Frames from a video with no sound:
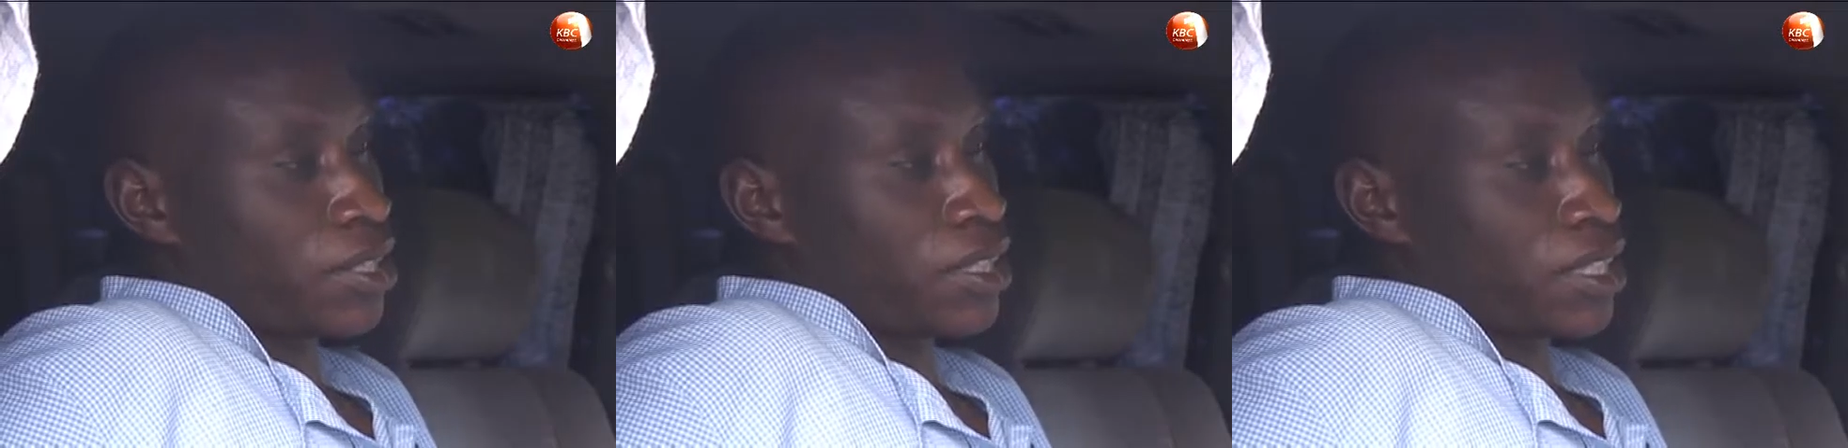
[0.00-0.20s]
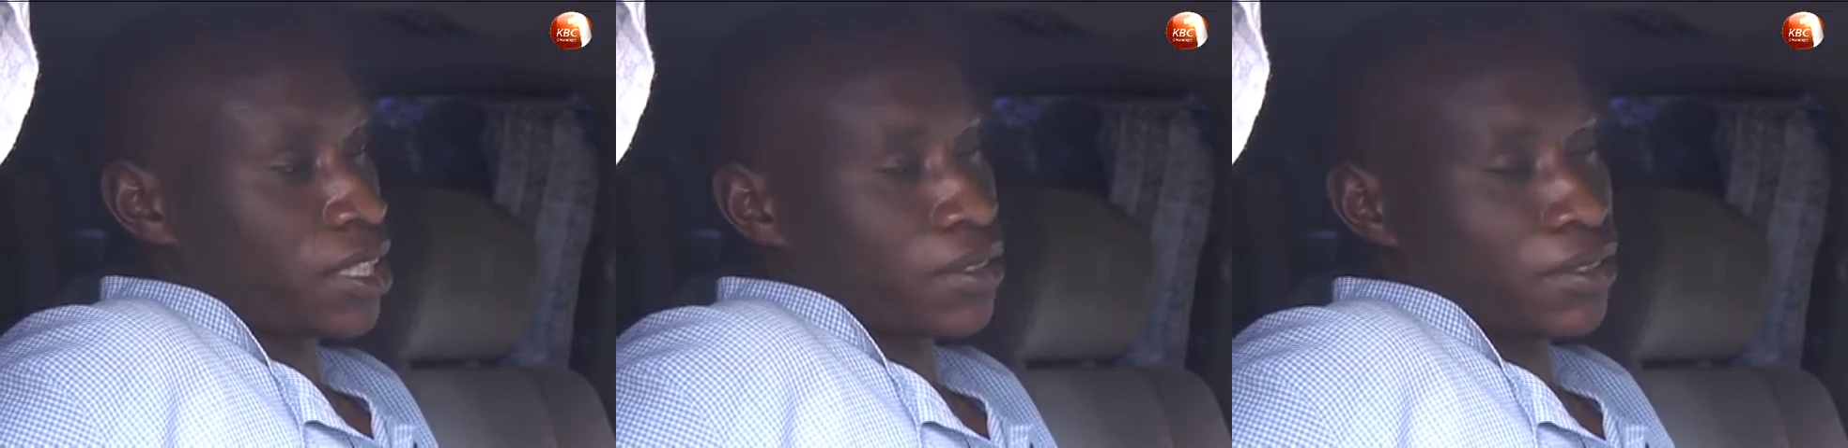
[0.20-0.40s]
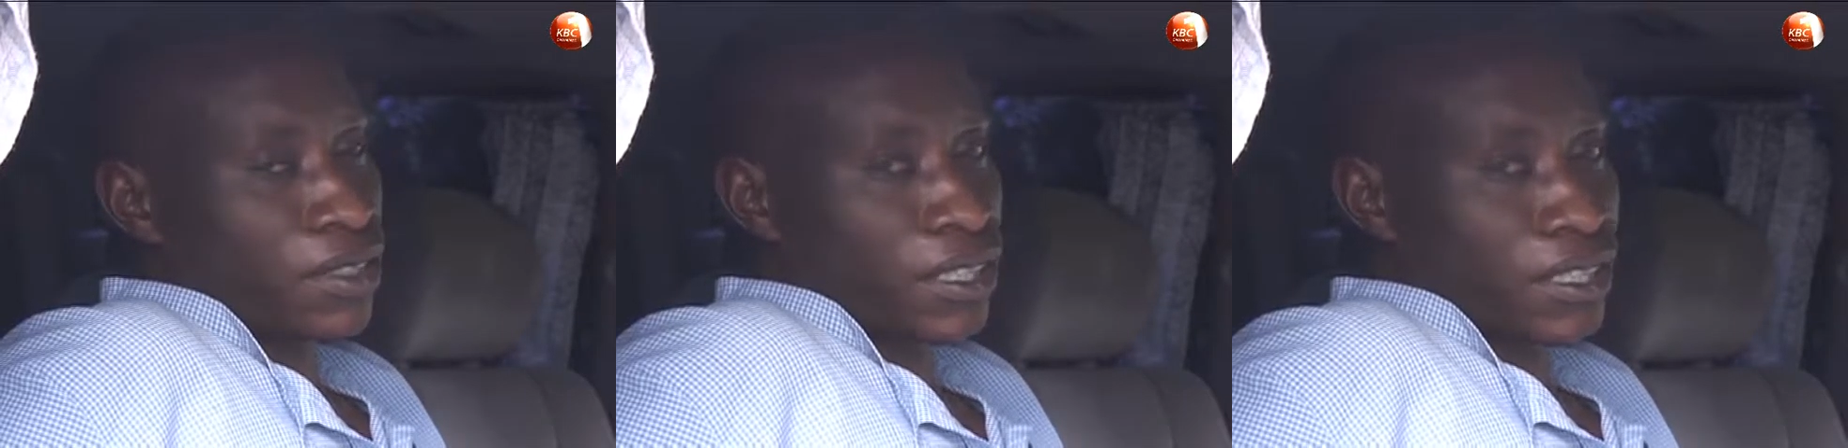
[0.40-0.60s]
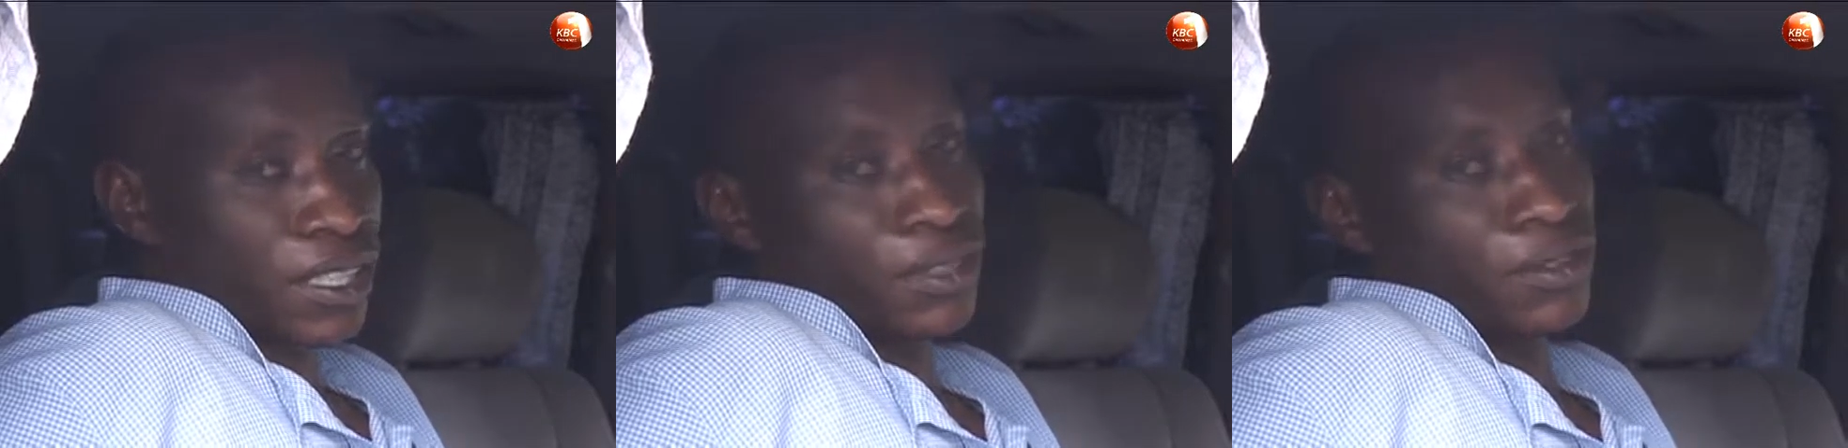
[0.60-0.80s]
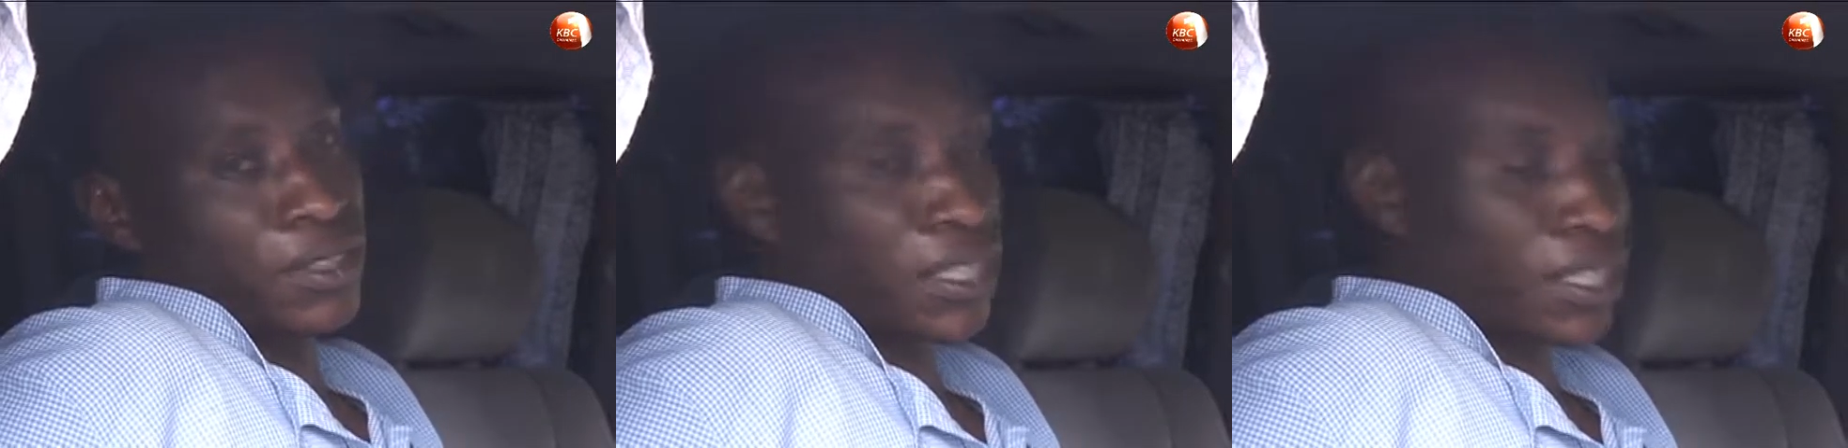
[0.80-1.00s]
Sasa tukaanza
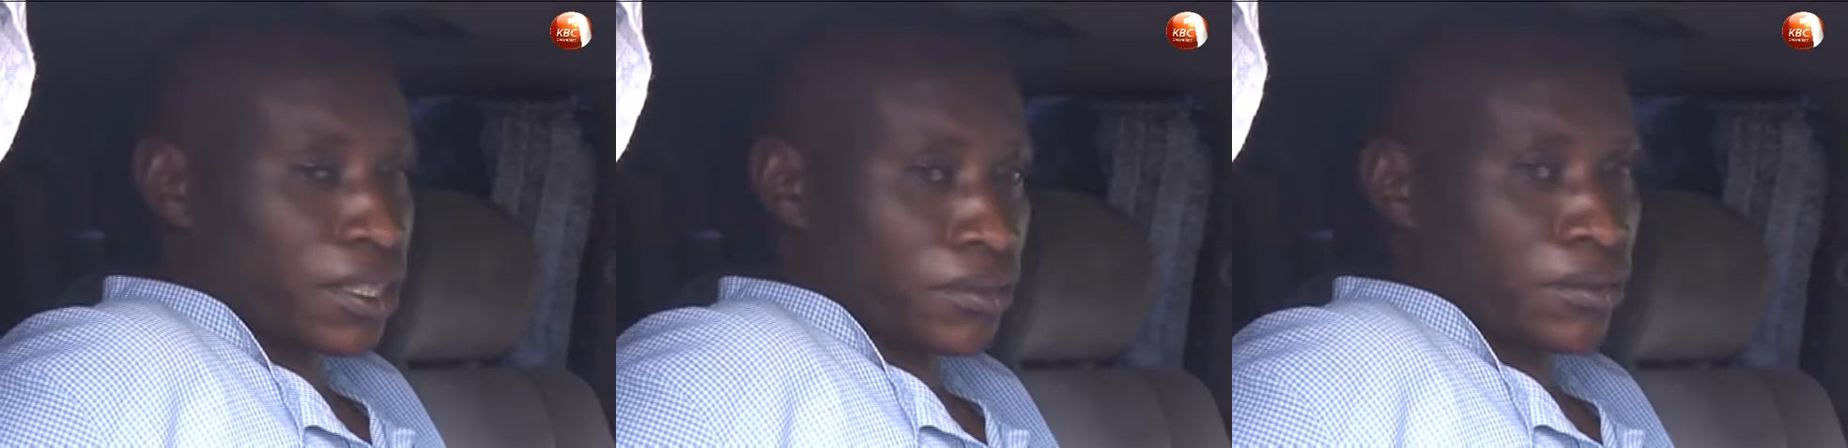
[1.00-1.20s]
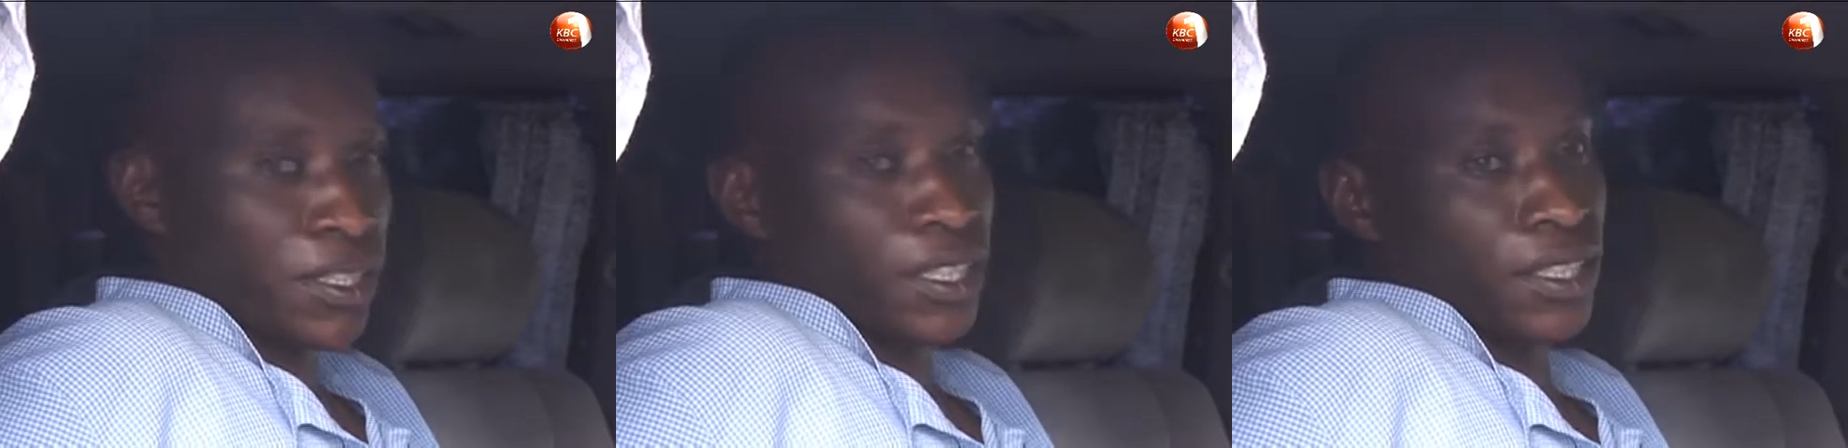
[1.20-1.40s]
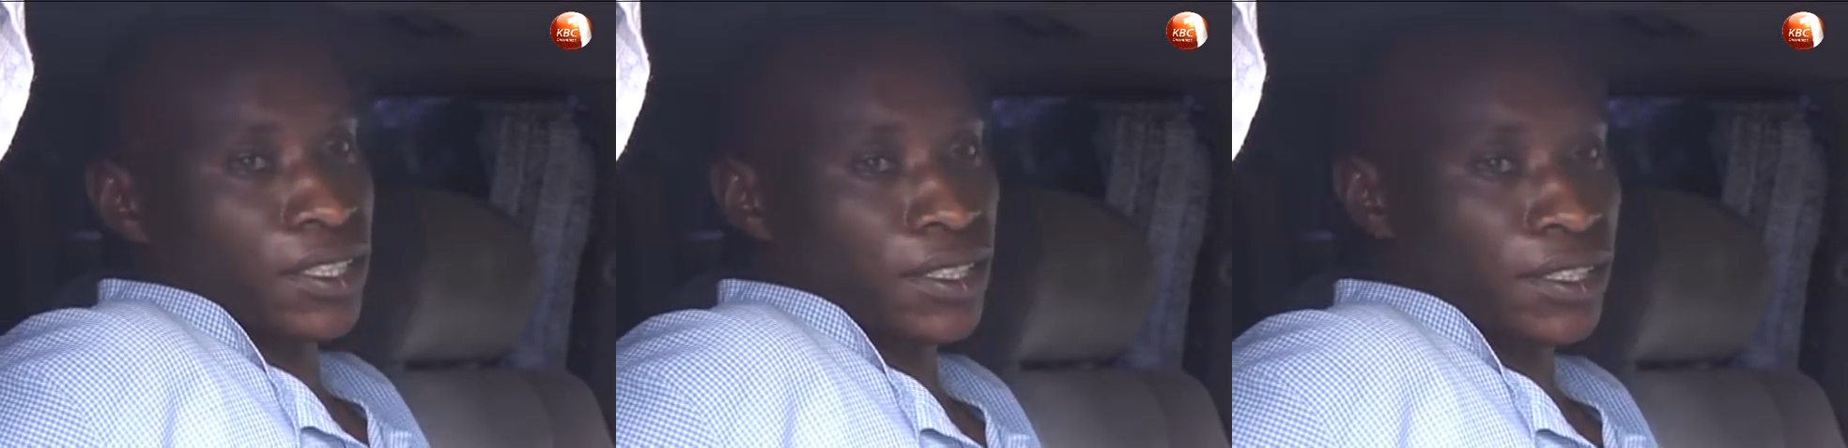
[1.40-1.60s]
kuteremka